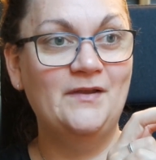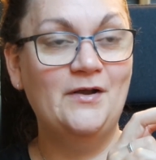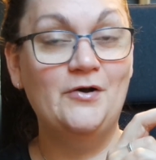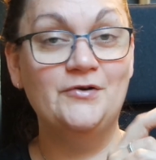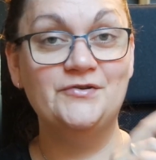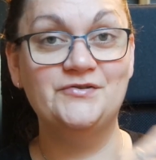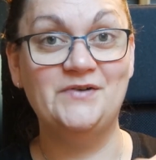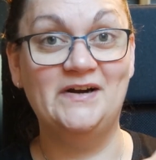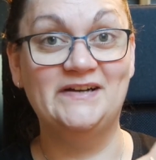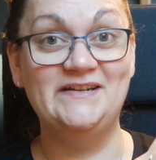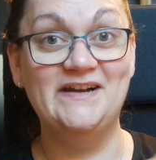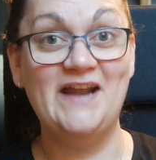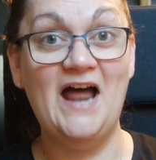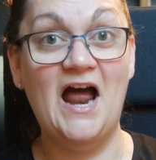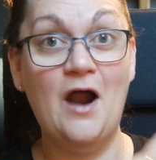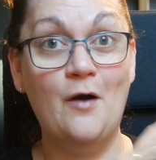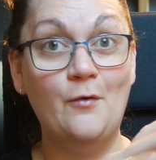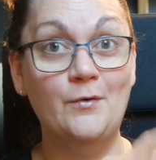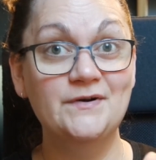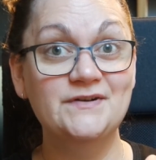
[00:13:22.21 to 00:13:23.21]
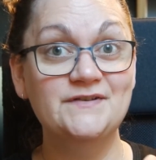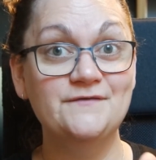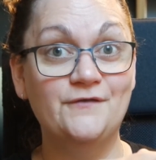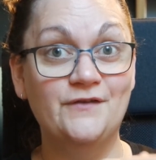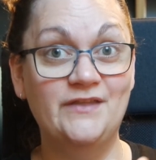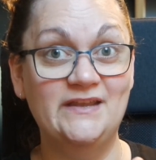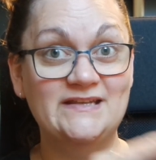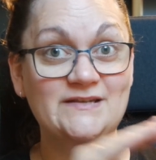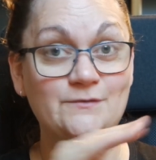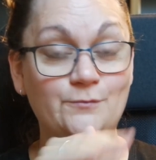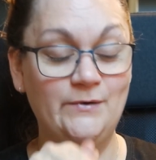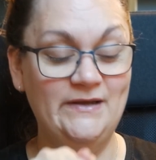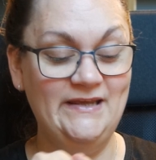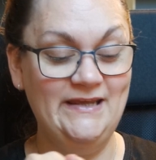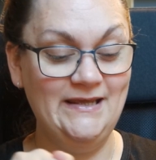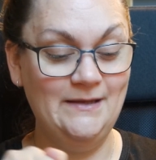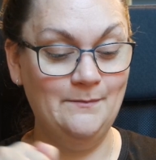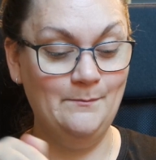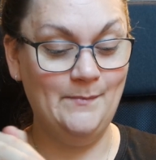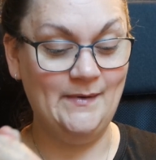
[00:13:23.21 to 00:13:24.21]
contracted hours for this
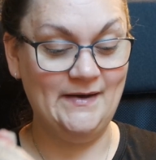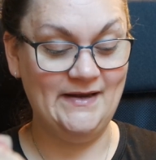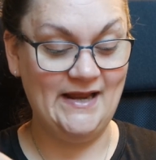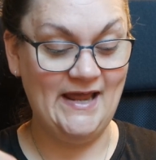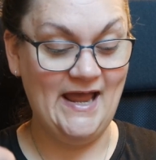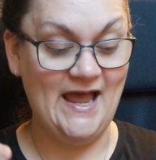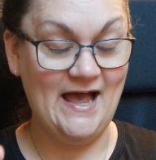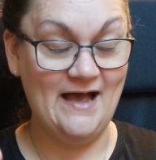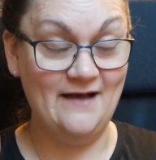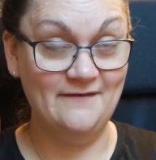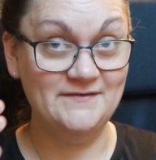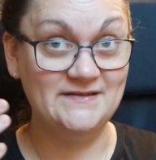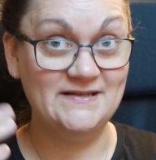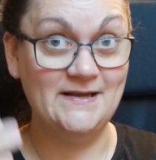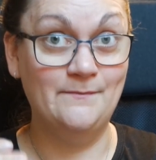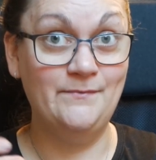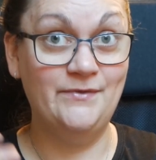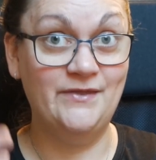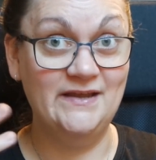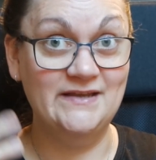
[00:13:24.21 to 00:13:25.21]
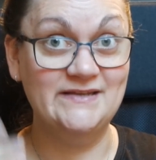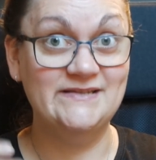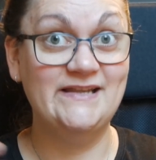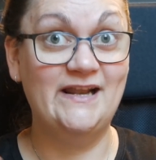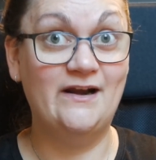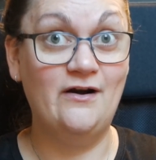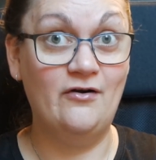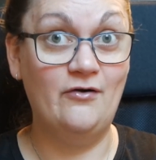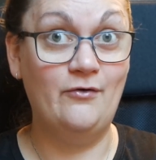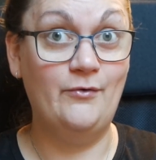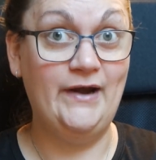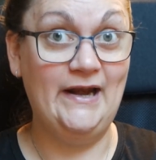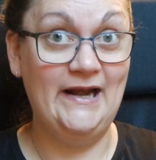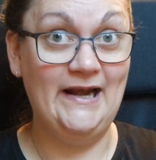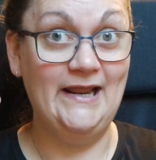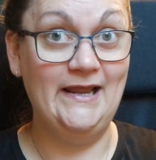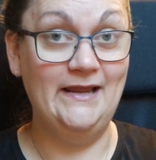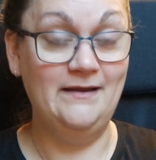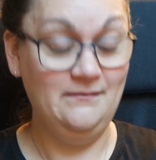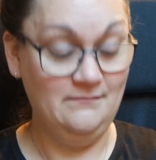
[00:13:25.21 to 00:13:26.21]
week, but I have some things that are
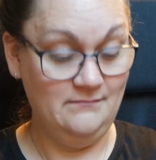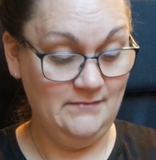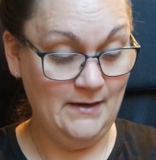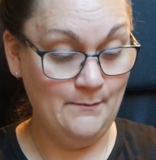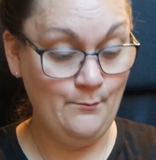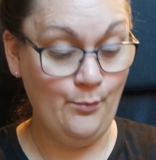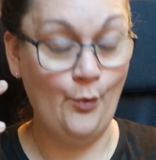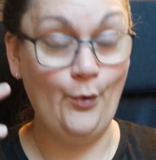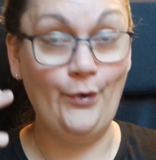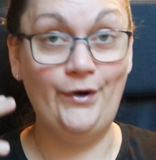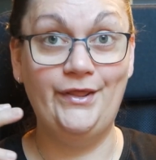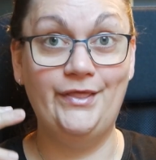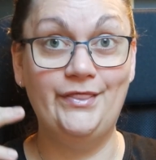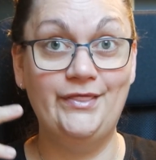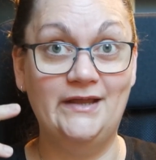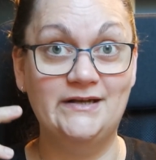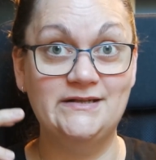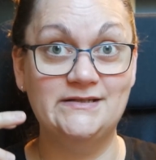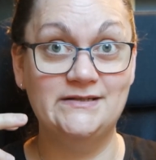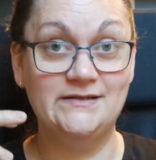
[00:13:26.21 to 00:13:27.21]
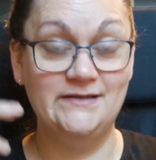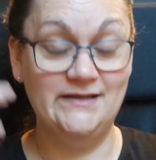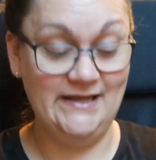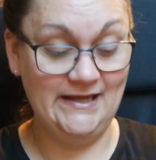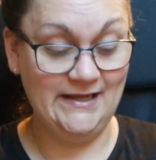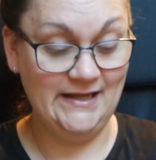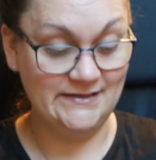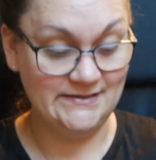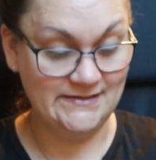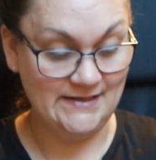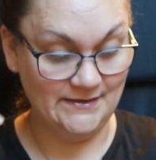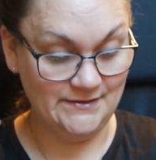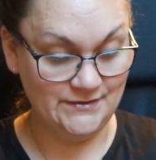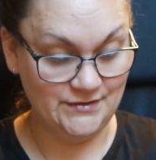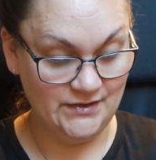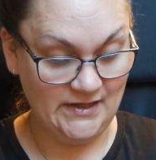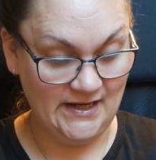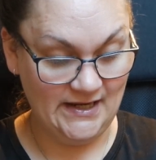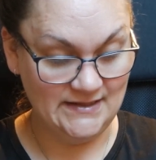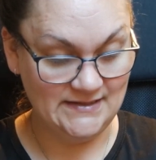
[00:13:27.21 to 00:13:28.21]
really important that they get done
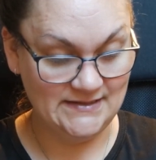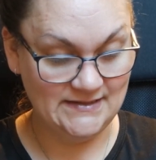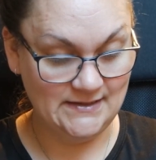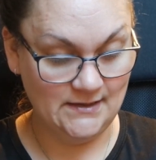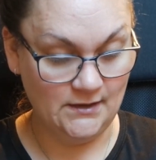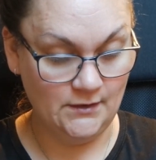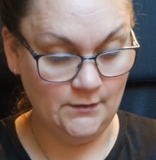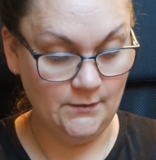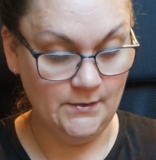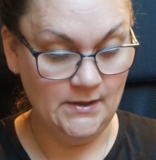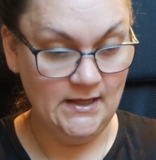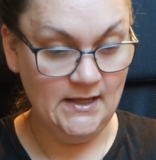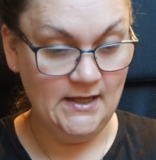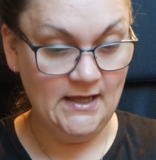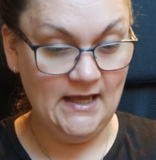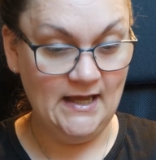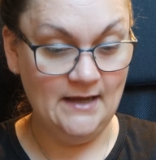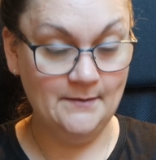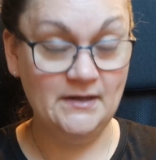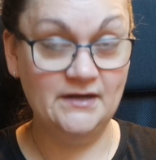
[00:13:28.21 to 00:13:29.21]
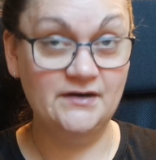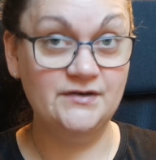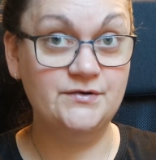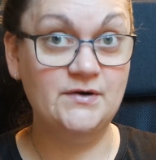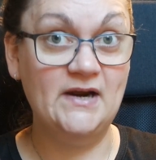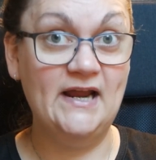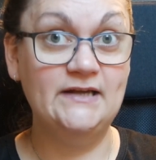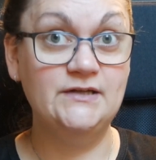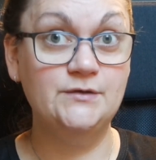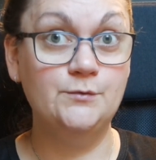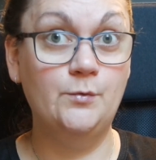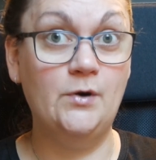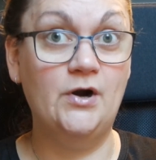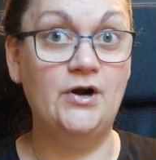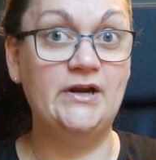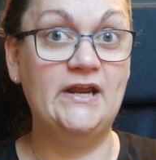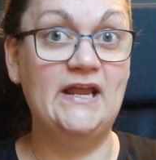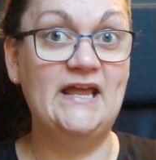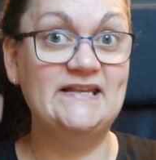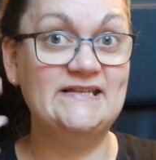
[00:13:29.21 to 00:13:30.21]
today. So I'm gonna try to
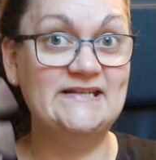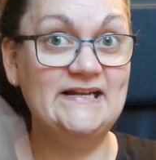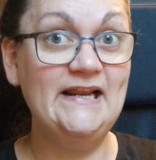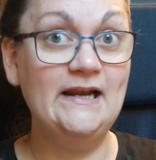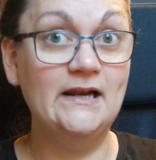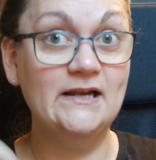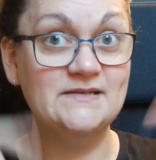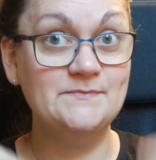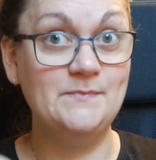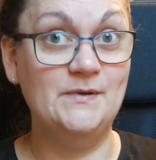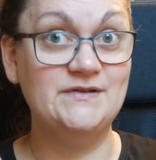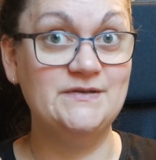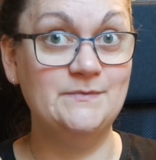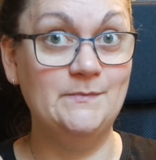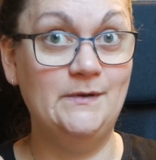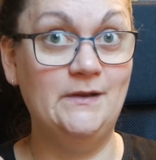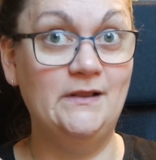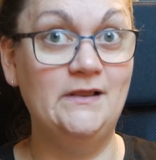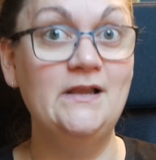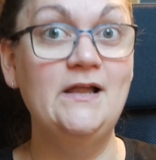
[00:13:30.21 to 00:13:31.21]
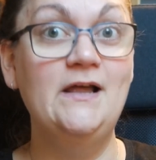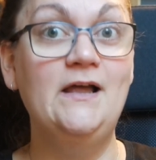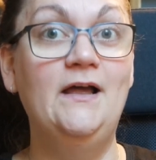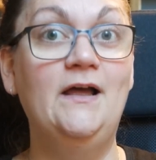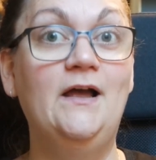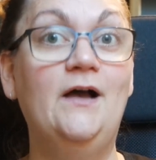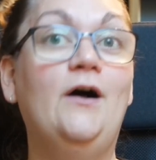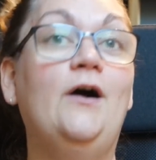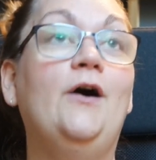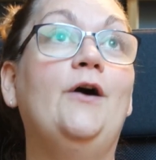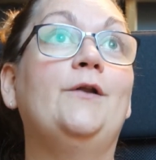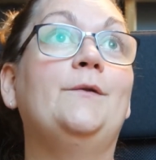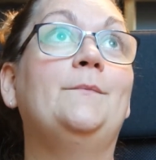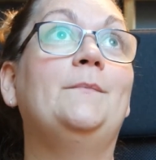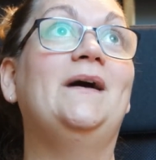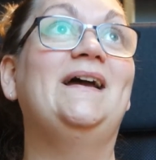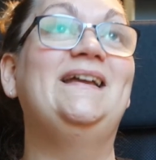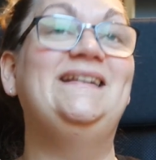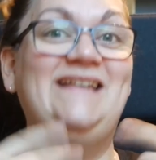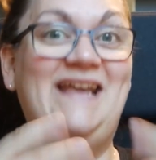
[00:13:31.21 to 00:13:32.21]
work as little as possible on
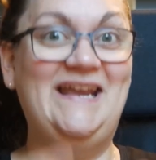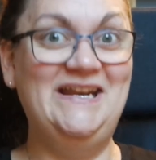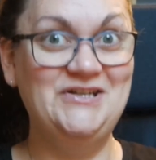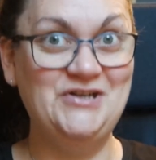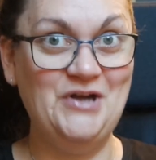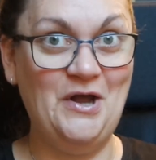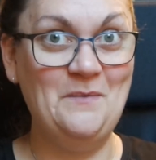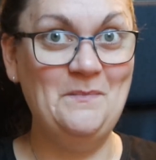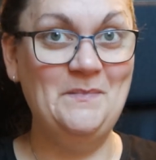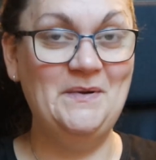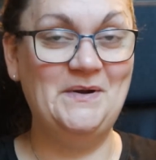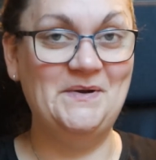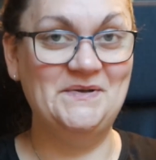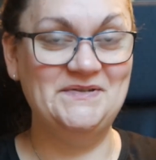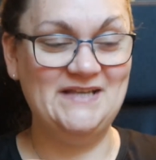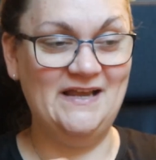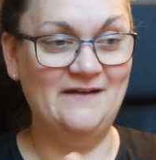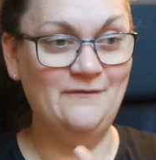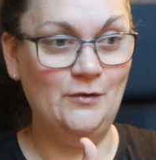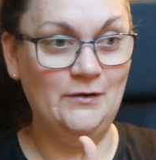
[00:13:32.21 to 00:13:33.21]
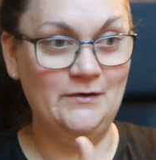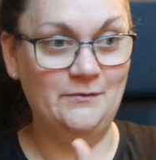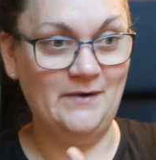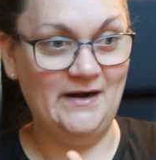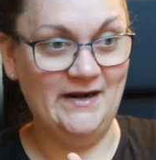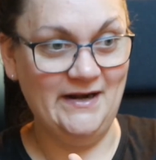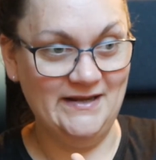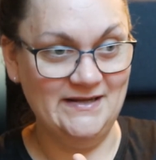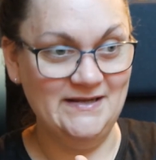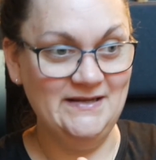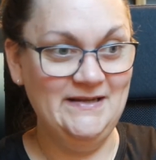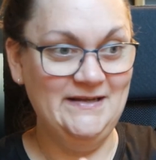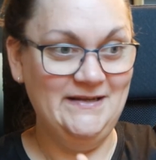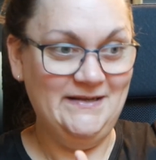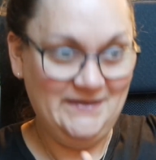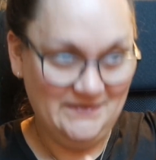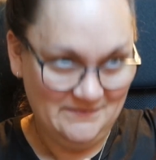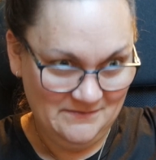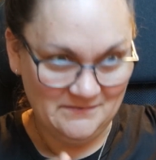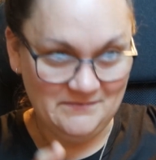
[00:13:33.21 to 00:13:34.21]
my day job, because I've already
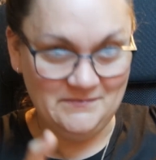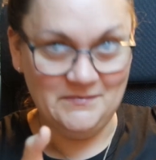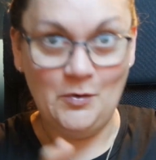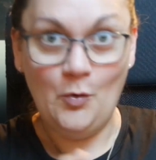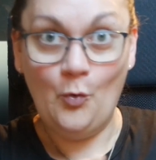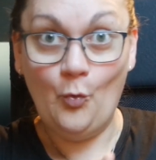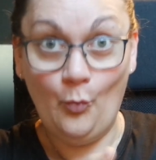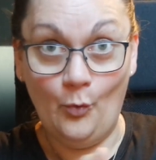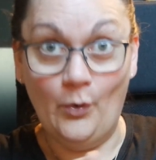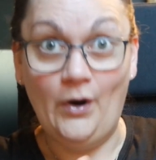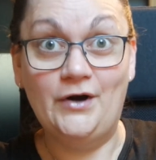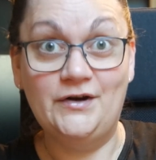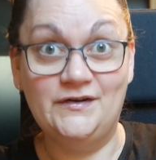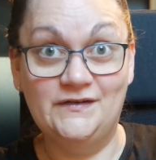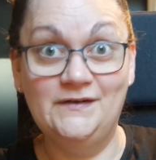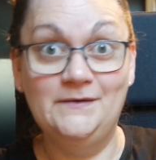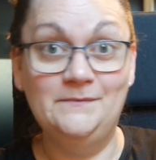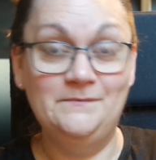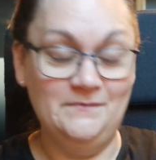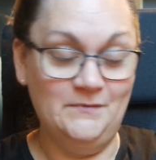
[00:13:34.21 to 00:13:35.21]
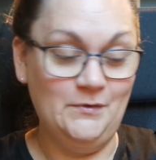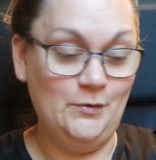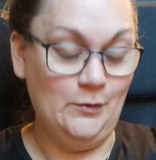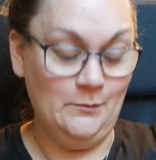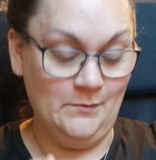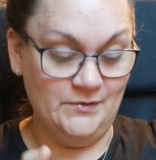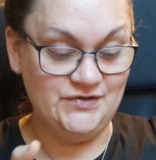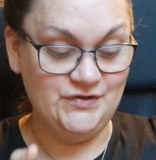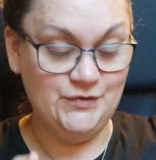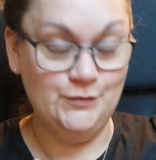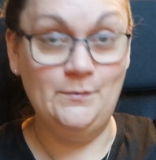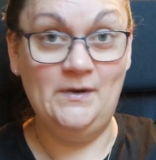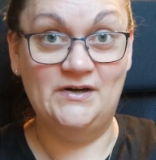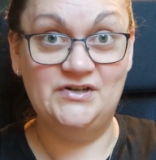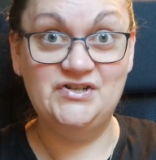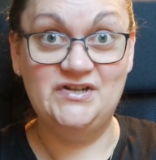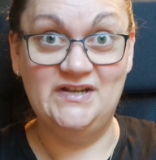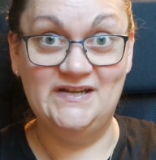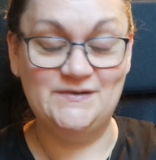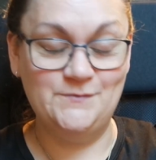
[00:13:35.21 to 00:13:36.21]
worked almost too
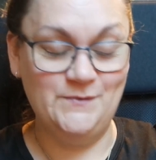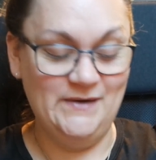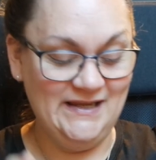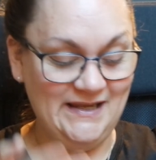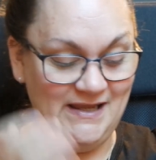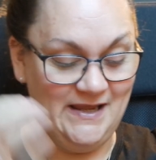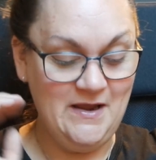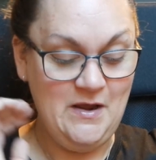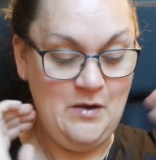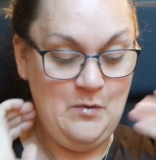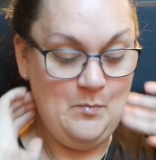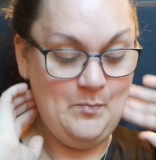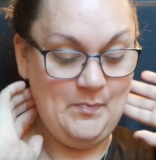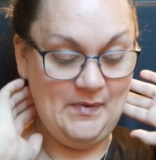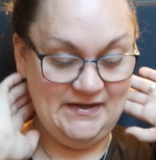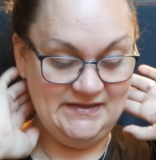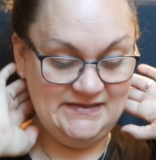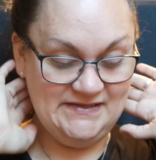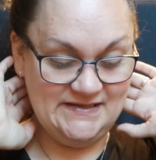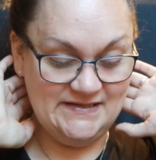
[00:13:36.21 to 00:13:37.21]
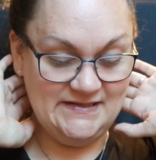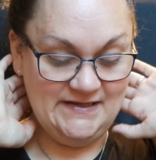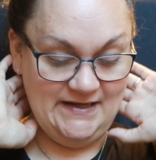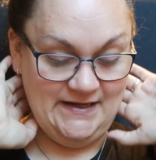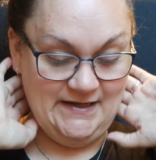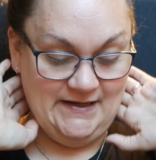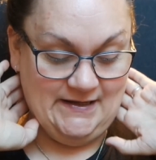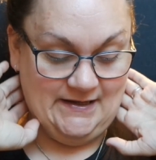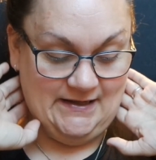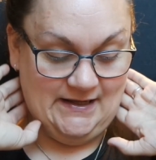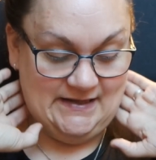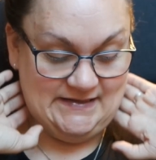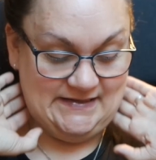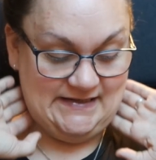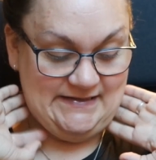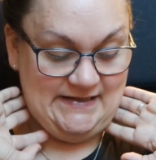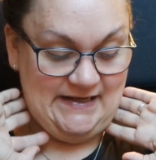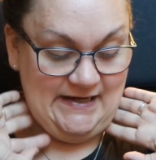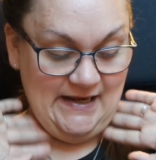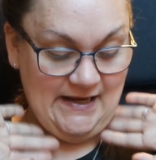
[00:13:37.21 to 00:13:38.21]
much this week, but as
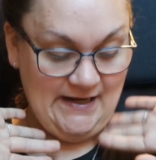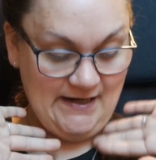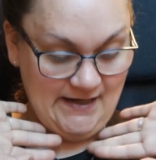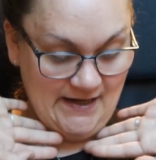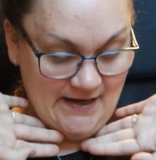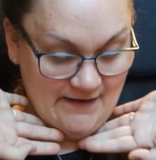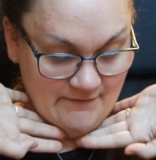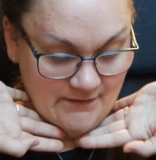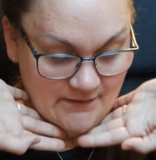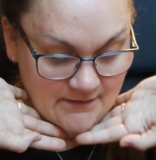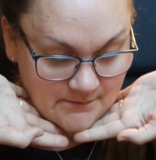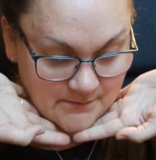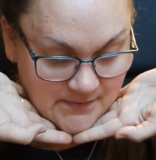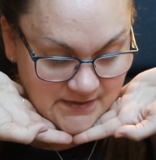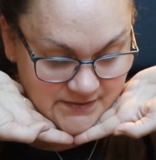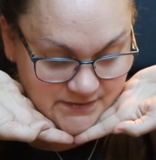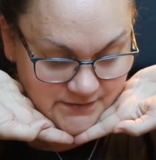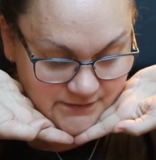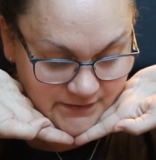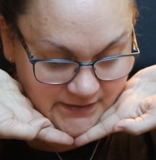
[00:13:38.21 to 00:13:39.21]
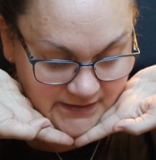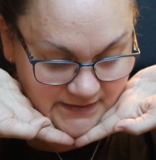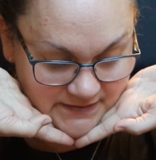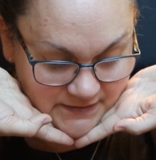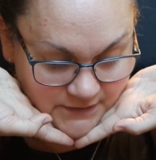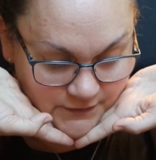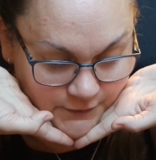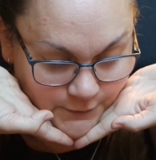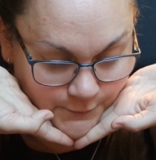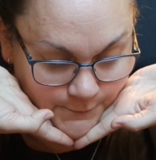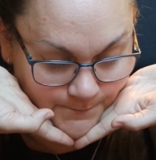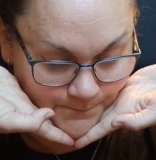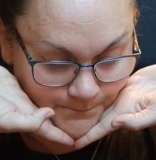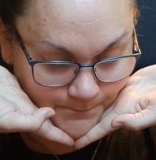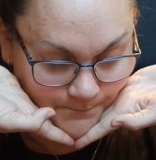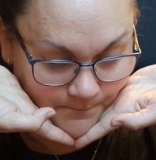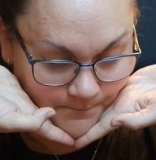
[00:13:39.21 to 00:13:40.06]
I said, I have a bunch of things to do